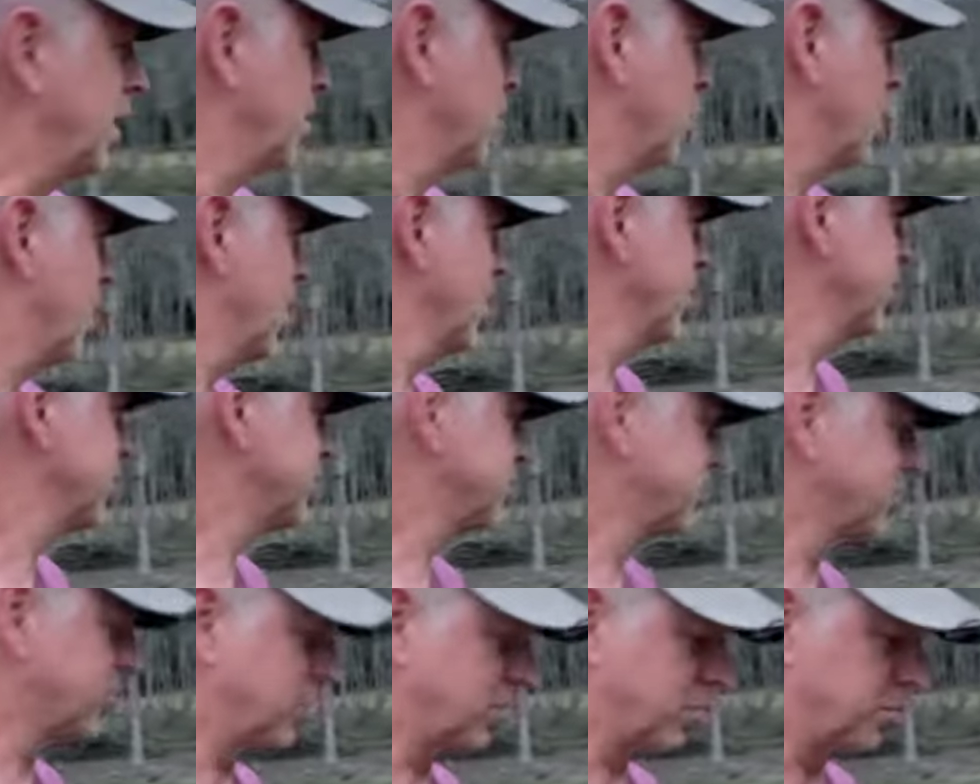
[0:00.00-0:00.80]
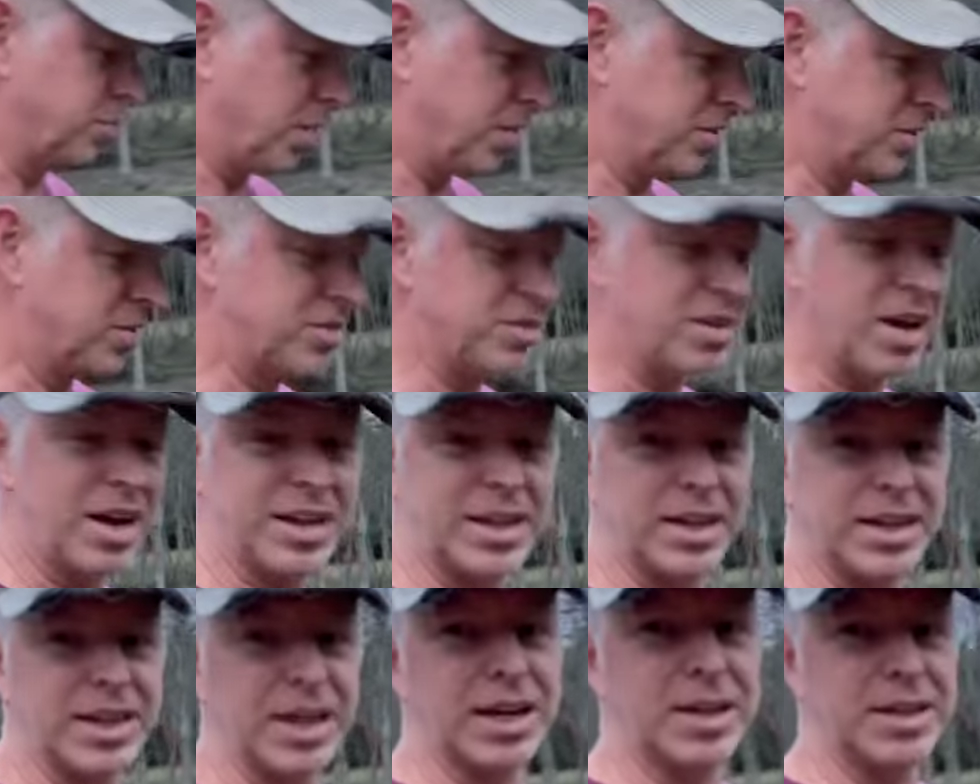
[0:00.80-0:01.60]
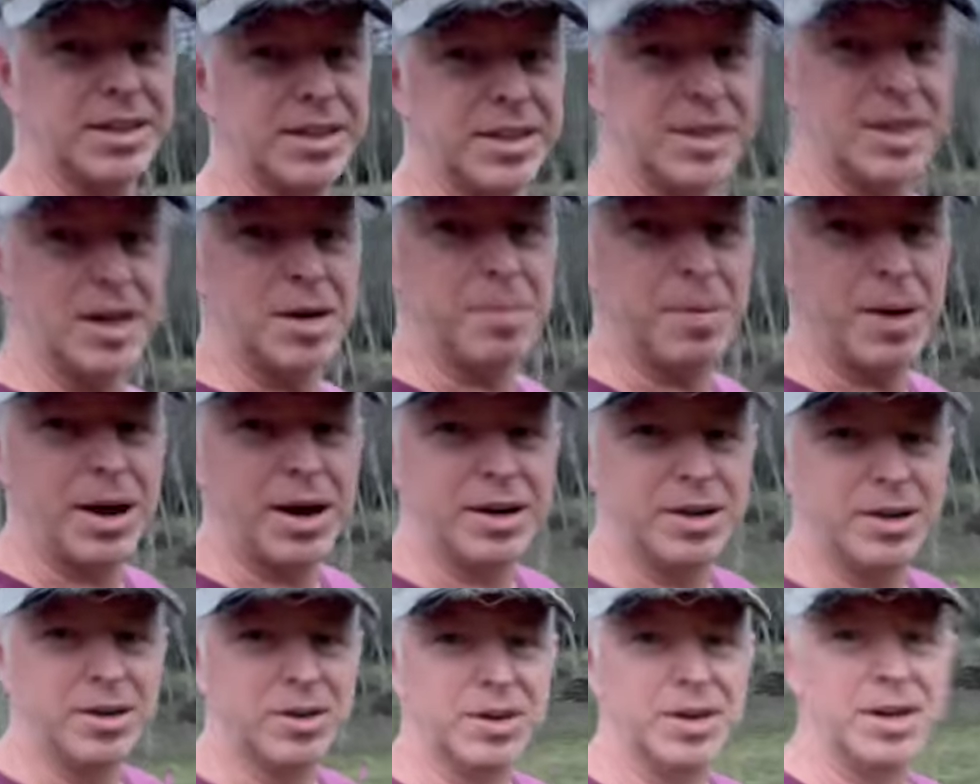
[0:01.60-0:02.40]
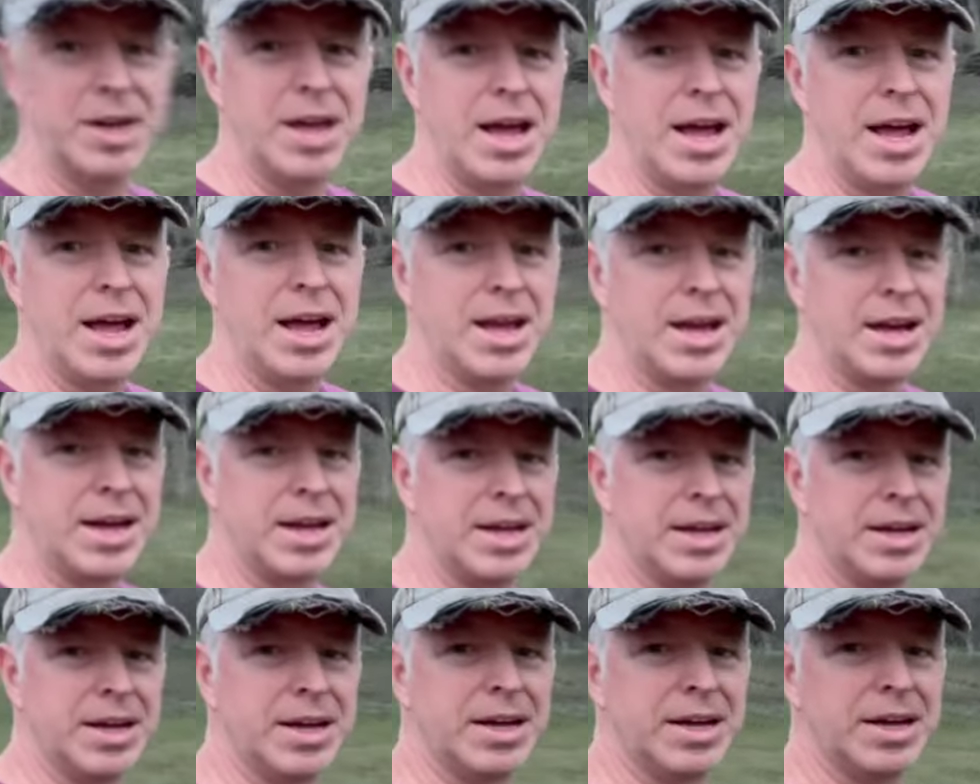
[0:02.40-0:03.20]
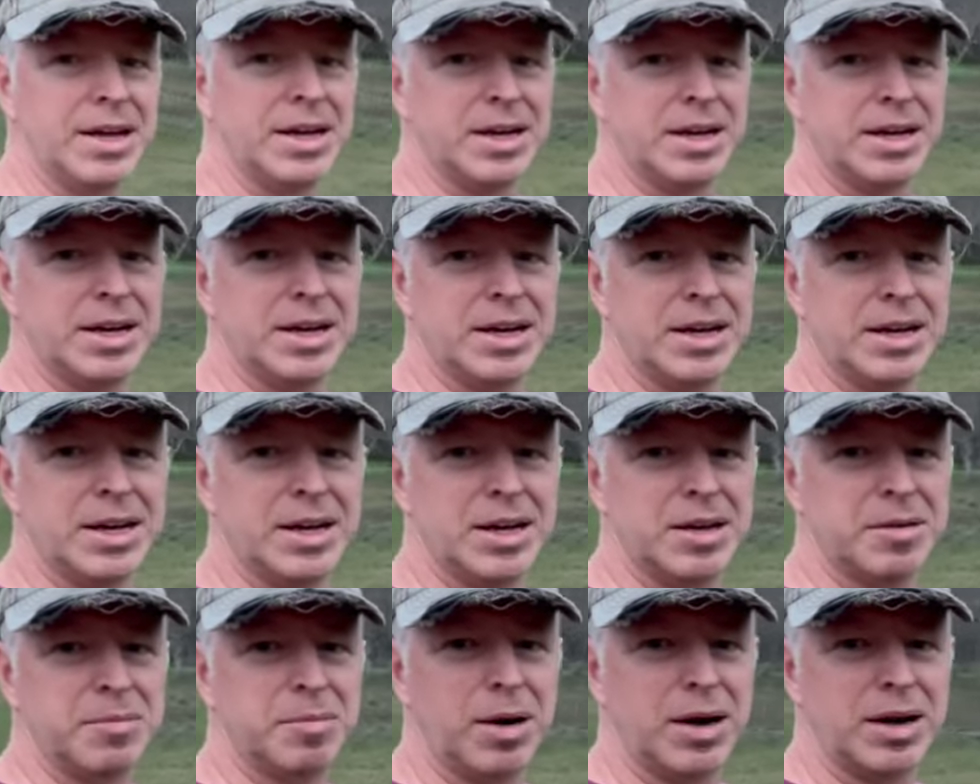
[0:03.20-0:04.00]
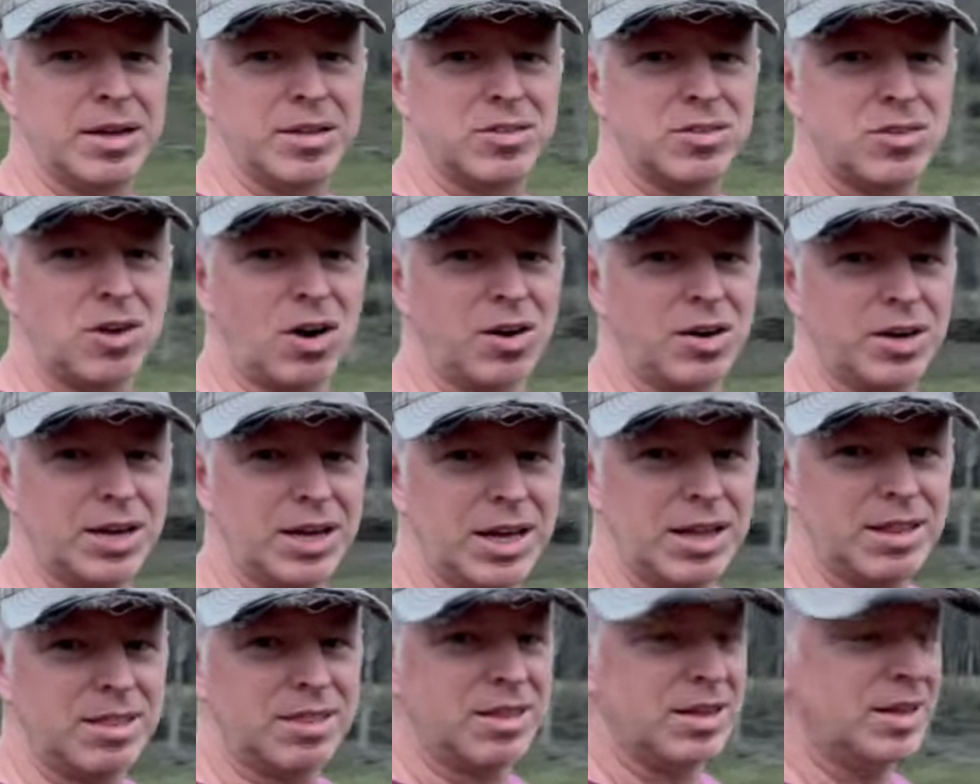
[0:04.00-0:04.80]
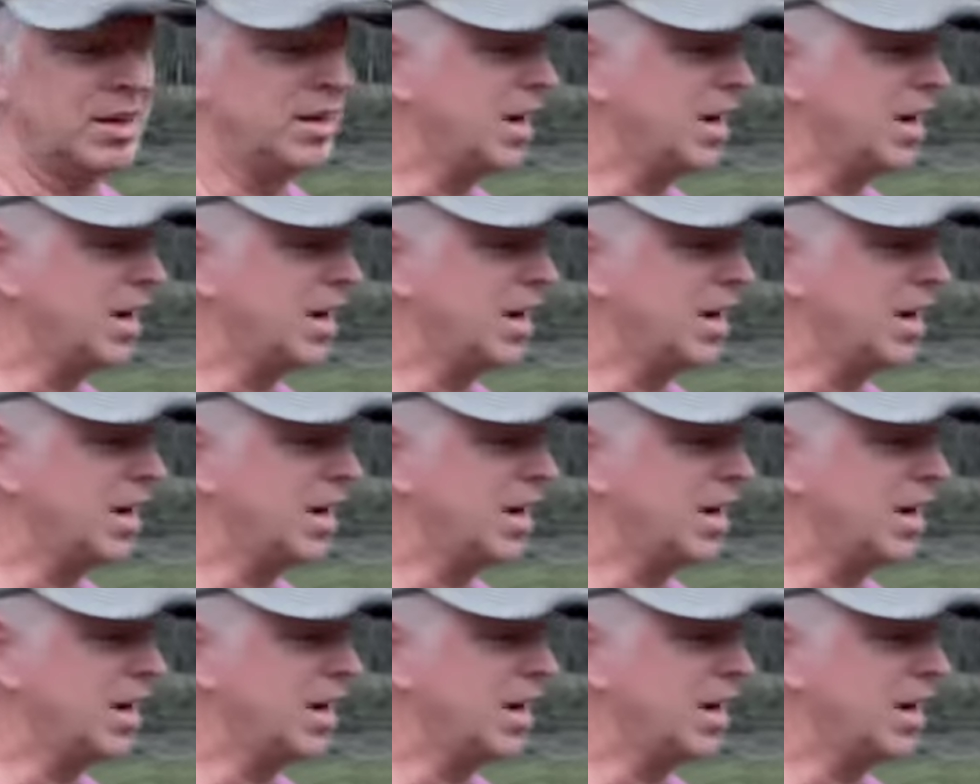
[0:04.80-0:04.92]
well, this is as much as I could get cleaned up out here today, but it's starting to get thinned